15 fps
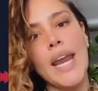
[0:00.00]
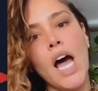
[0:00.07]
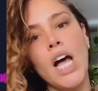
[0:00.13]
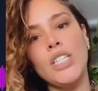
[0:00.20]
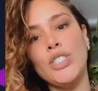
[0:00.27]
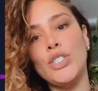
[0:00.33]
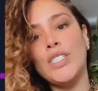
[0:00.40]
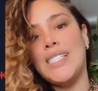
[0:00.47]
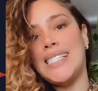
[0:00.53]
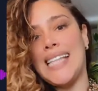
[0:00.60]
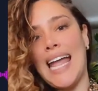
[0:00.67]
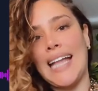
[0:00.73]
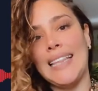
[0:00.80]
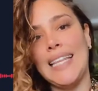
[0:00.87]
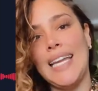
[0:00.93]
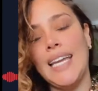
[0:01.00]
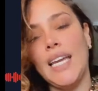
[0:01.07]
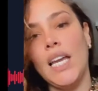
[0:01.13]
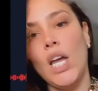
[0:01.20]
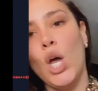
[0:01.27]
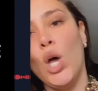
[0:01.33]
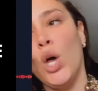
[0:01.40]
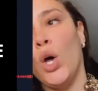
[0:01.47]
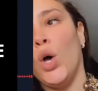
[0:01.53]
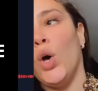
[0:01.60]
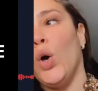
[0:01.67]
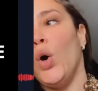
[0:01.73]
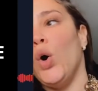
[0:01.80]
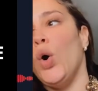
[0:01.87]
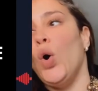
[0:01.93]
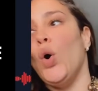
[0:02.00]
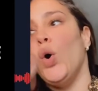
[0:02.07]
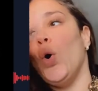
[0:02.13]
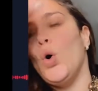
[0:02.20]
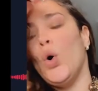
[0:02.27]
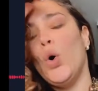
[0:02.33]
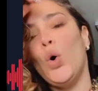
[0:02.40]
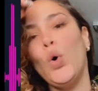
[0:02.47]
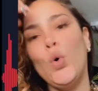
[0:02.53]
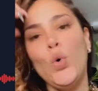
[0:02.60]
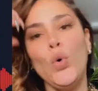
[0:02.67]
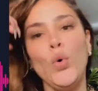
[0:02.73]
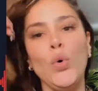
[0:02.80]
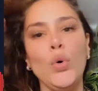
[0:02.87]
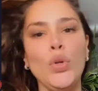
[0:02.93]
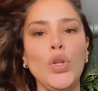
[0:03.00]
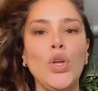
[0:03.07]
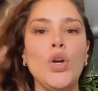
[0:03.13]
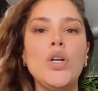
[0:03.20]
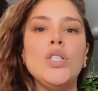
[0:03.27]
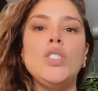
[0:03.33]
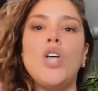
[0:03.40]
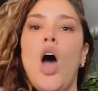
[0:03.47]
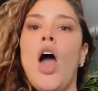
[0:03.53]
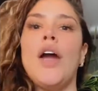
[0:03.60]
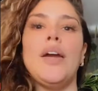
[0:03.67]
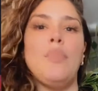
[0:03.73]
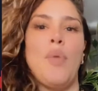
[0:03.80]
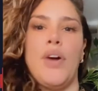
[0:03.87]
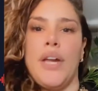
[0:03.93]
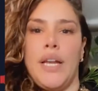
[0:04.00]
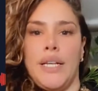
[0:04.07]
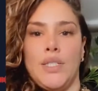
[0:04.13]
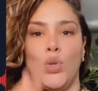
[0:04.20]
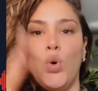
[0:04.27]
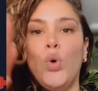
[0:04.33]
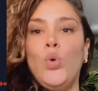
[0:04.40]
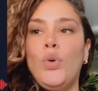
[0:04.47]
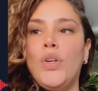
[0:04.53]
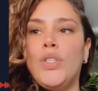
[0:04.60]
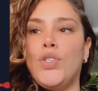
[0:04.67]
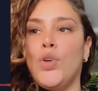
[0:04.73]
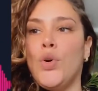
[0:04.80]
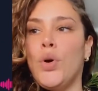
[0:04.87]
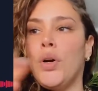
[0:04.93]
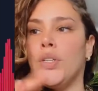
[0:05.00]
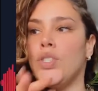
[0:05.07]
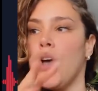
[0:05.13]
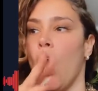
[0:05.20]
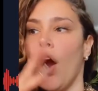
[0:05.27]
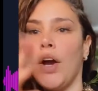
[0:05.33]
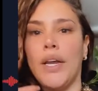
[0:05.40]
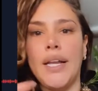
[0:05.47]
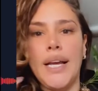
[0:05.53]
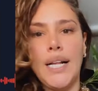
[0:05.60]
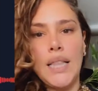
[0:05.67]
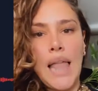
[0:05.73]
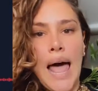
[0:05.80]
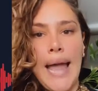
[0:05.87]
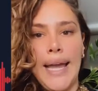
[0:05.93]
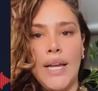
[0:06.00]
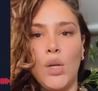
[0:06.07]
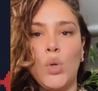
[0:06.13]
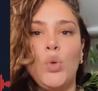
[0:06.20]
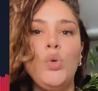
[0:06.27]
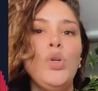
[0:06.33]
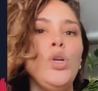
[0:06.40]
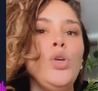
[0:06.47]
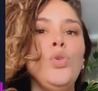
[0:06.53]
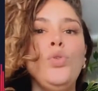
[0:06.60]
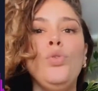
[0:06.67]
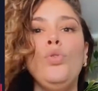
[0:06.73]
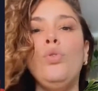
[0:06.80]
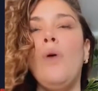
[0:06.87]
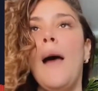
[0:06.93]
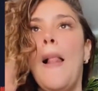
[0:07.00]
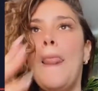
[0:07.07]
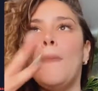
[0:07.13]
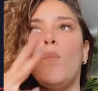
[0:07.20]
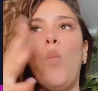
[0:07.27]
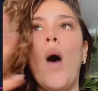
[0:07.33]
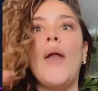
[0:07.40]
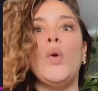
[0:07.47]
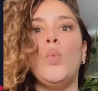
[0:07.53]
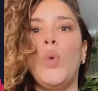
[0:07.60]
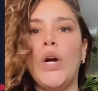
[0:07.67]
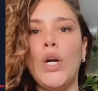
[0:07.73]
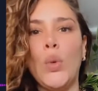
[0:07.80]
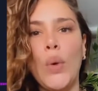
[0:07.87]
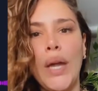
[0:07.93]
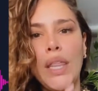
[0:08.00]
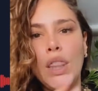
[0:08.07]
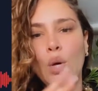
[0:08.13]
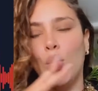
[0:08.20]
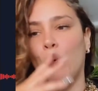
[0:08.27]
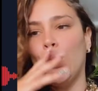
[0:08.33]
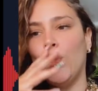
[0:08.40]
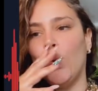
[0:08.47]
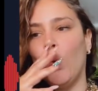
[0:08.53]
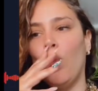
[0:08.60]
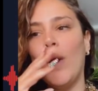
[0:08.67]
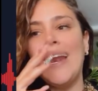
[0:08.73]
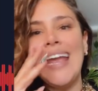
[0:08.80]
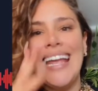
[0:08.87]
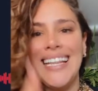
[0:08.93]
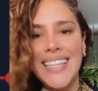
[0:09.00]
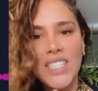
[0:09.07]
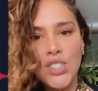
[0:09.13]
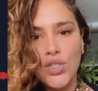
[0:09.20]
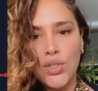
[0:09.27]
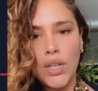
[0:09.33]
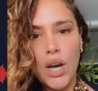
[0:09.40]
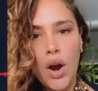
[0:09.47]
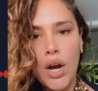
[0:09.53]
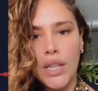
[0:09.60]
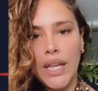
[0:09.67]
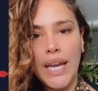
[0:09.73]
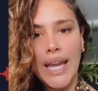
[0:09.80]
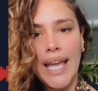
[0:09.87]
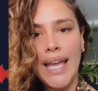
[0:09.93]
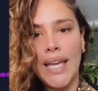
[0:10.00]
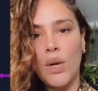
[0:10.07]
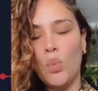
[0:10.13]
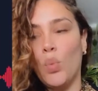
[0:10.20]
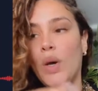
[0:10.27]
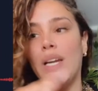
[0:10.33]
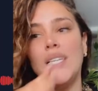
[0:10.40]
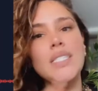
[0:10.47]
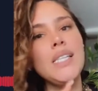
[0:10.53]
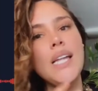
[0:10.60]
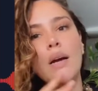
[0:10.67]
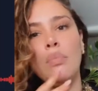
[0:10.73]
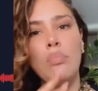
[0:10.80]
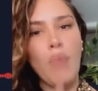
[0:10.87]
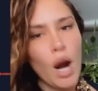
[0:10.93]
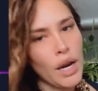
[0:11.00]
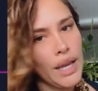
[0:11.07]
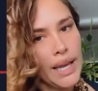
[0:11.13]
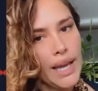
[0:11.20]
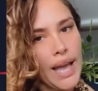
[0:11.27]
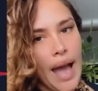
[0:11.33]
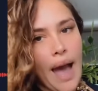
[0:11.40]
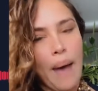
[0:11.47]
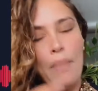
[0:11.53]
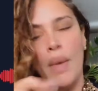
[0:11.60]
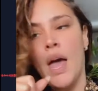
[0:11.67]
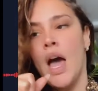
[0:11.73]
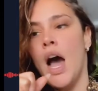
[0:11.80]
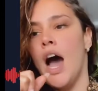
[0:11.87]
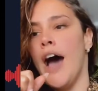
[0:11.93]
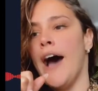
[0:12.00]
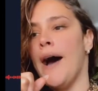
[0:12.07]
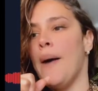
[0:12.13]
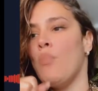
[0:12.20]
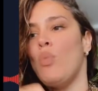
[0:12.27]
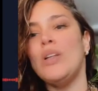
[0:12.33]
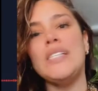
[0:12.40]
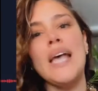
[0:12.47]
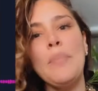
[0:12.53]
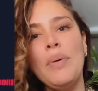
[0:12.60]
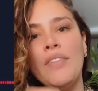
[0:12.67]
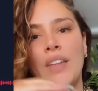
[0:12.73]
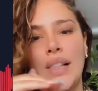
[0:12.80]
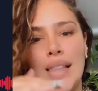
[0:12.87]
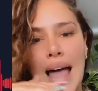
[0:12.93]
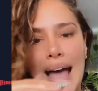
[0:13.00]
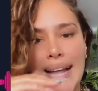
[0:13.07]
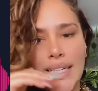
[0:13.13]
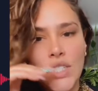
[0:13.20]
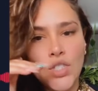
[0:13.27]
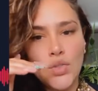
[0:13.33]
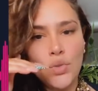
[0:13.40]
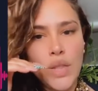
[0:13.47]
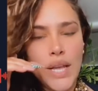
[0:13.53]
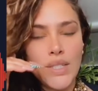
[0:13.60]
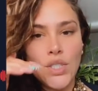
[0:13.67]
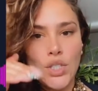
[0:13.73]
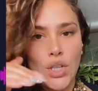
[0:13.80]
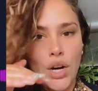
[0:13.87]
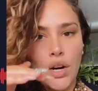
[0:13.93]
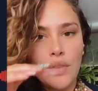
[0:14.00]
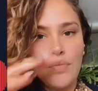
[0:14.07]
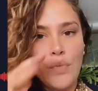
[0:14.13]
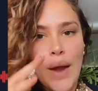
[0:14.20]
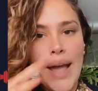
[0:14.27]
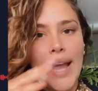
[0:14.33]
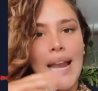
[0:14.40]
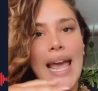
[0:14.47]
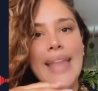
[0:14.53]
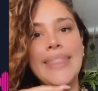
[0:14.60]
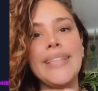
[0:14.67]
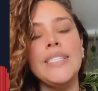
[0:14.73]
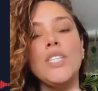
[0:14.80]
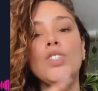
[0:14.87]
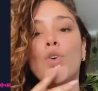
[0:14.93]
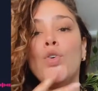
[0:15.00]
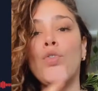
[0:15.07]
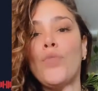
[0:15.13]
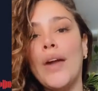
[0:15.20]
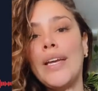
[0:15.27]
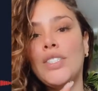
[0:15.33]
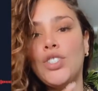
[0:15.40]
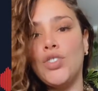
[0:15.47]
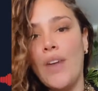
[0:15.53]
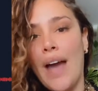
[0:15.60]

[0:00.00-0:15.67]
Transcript: and understanding who your target market is. Who is your targeted client? Who do you want to work with? What industry are they in? What is their market cap? What type of clients do they serve, right? And this is a great